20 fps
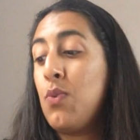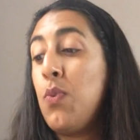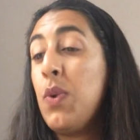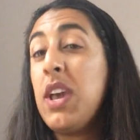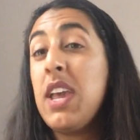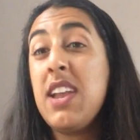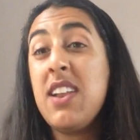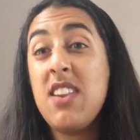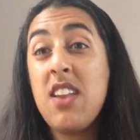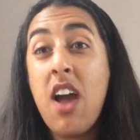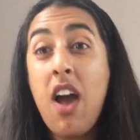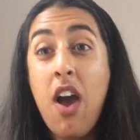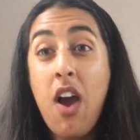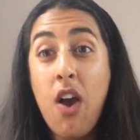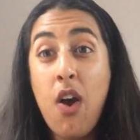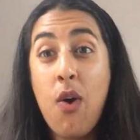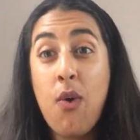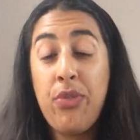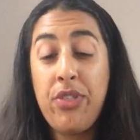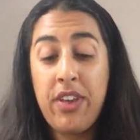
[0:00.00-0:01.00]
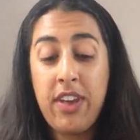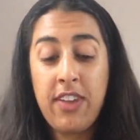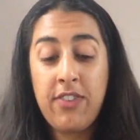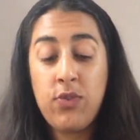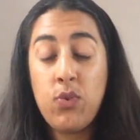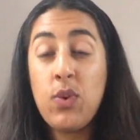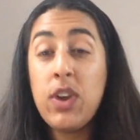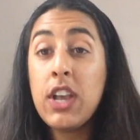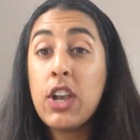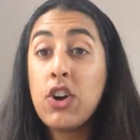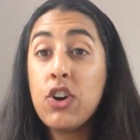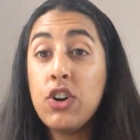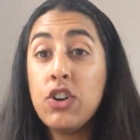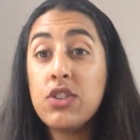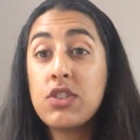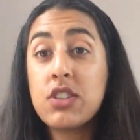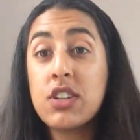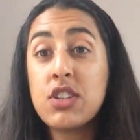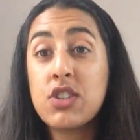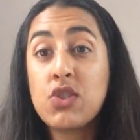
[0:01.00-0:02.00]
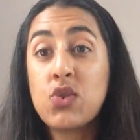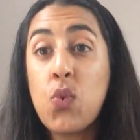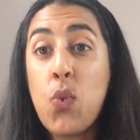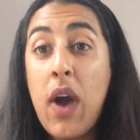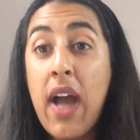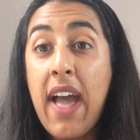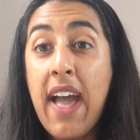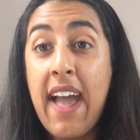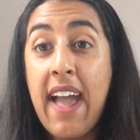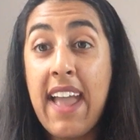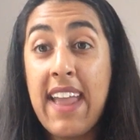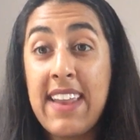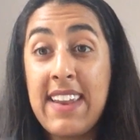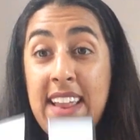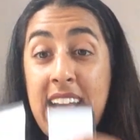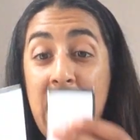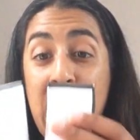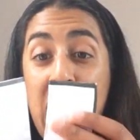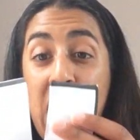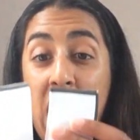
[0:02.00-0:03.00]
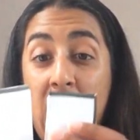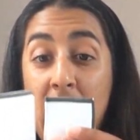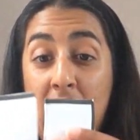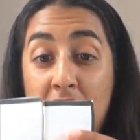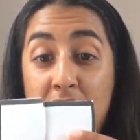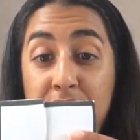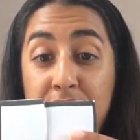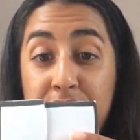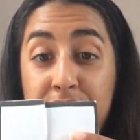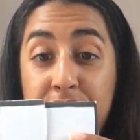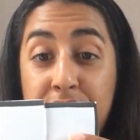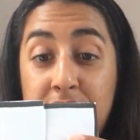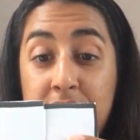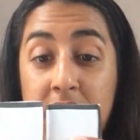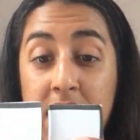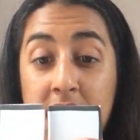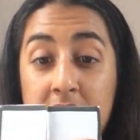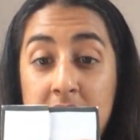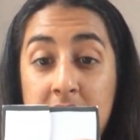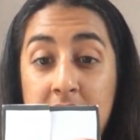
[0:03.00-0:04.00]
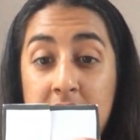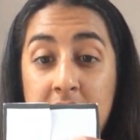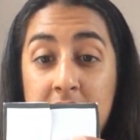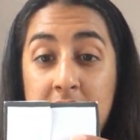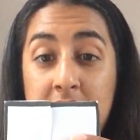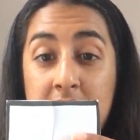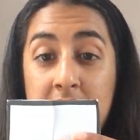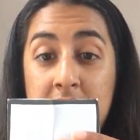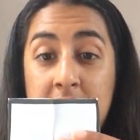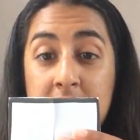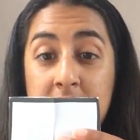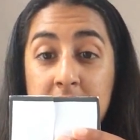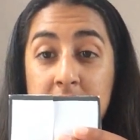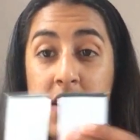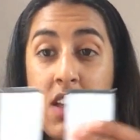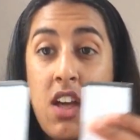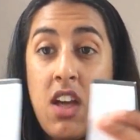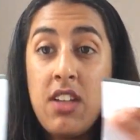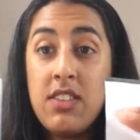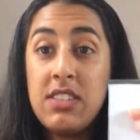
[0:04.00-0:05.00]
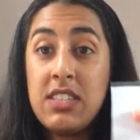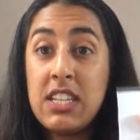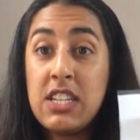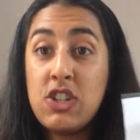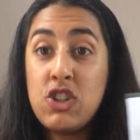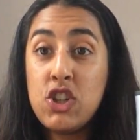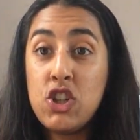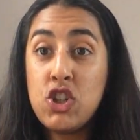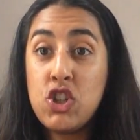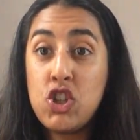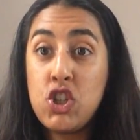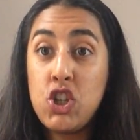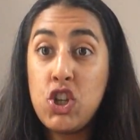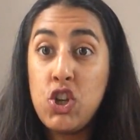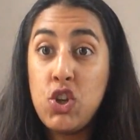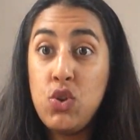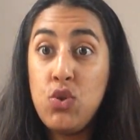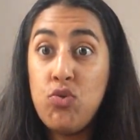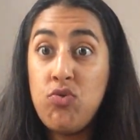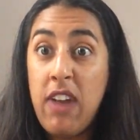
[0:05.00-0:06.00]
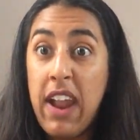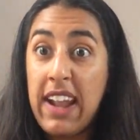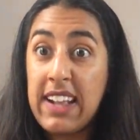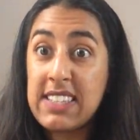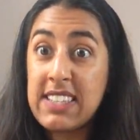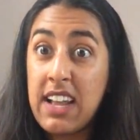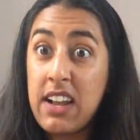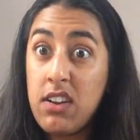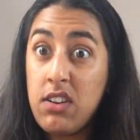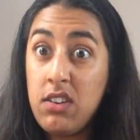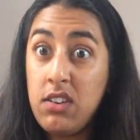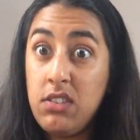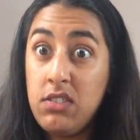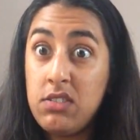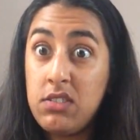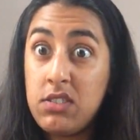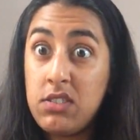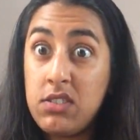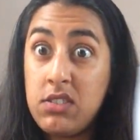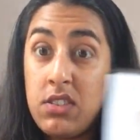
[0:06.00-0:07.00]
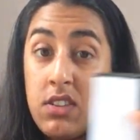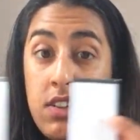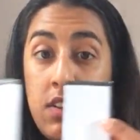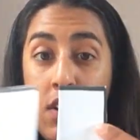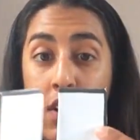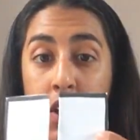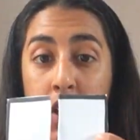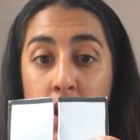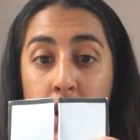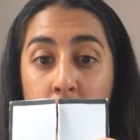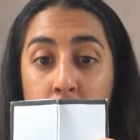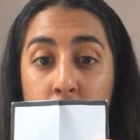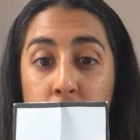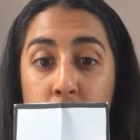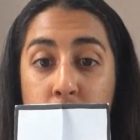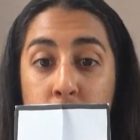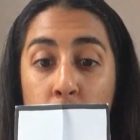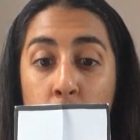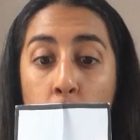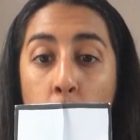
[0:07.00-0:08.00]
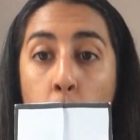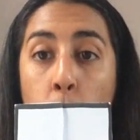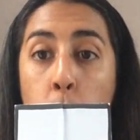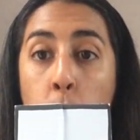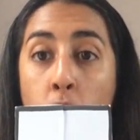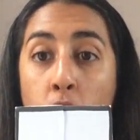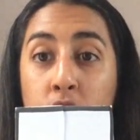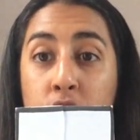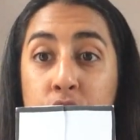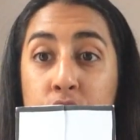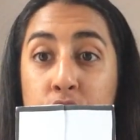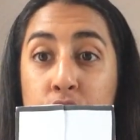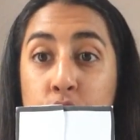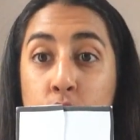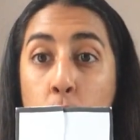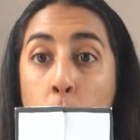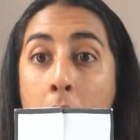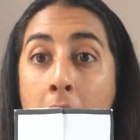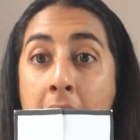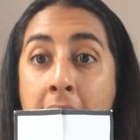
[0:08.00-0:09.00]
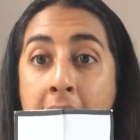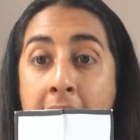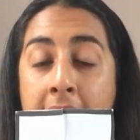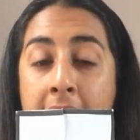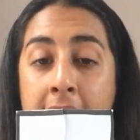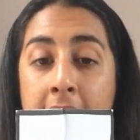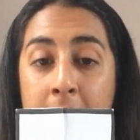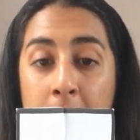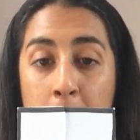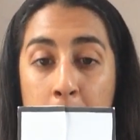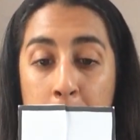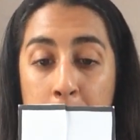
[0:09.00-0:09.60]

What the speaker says: we know that if we cut a square in half, it turns into 2 rectangles. So 1 square